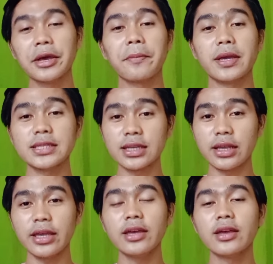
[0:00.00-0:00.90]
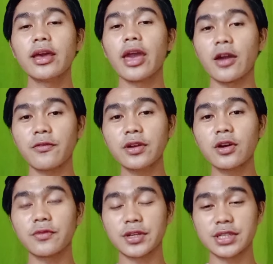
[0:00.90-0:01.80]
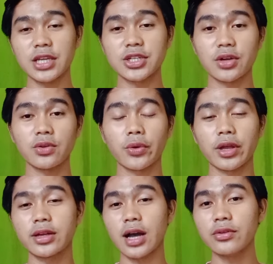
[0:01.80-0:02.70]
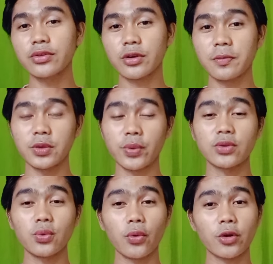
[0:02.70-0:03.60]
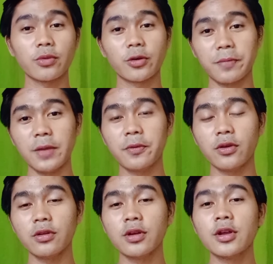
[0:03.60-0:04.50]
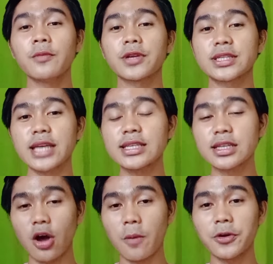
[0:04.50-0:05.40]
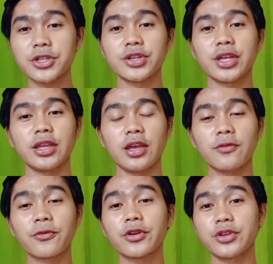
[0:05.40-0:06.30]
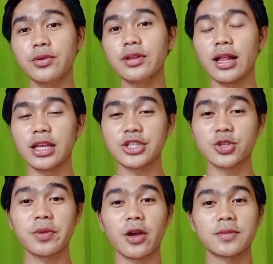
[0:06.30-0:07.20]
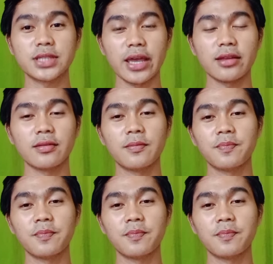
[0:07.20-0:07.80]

Basically, every conversation or encounter between two or more people presents an opportunity for new knowledge to be obtained.